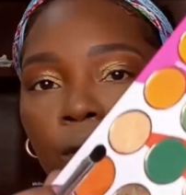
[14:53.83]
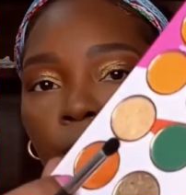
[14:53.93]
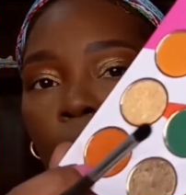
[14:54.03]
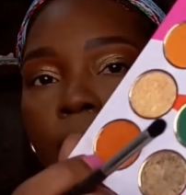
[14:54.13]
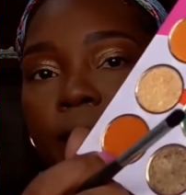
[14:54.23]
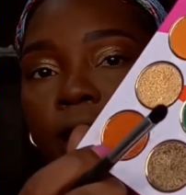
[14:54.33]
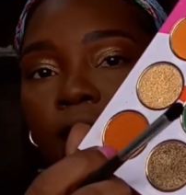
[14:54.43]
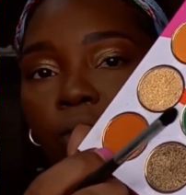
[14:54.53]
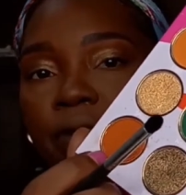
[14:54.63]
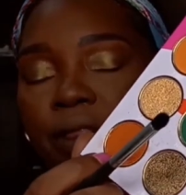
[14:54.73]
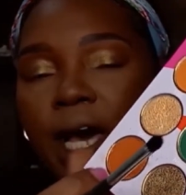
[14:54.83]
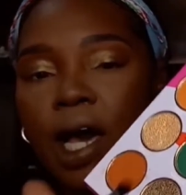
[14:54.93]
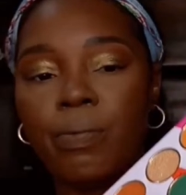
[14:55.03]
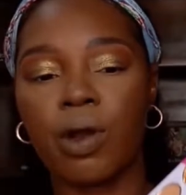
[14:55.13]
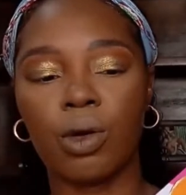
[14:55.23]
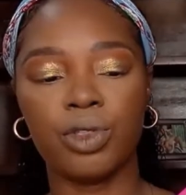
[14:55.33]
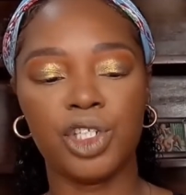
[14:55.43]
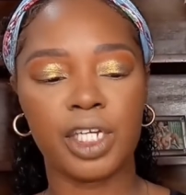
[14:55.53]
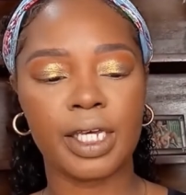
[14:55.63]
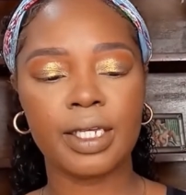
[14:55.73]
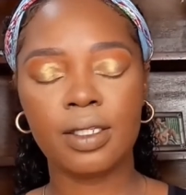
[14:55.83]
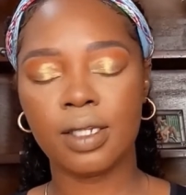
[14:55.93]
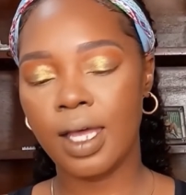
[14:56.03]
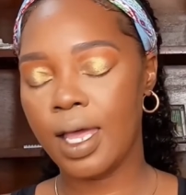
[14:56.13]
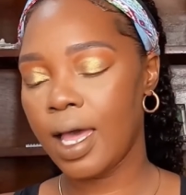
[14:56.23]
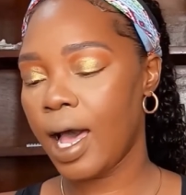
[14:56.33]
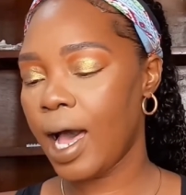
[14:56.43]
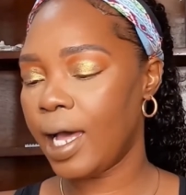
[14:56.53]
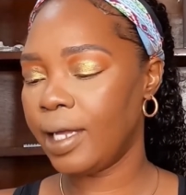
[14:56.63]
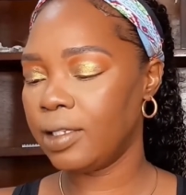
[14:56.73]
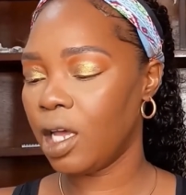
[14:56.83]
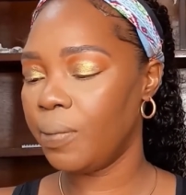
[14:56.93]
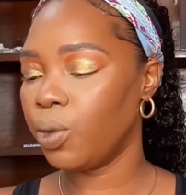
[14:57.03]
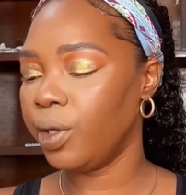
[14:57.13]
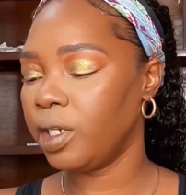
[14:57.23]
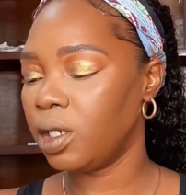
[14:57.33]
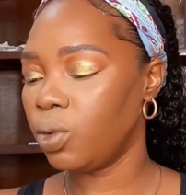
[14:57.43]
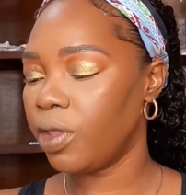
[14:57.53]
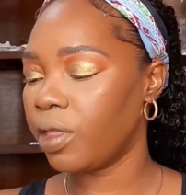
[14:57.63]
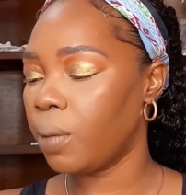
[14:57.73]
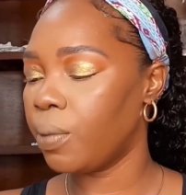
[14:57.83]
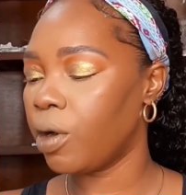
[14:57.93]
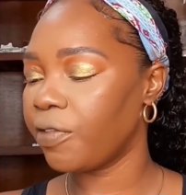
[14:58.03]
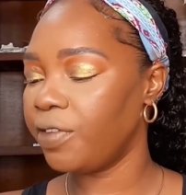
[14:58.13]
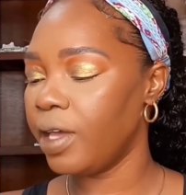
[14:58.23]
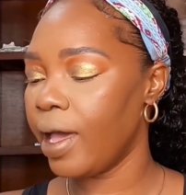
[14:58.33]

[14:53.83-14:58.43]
to go back in with that brown shade. And I'm going in with a Morphe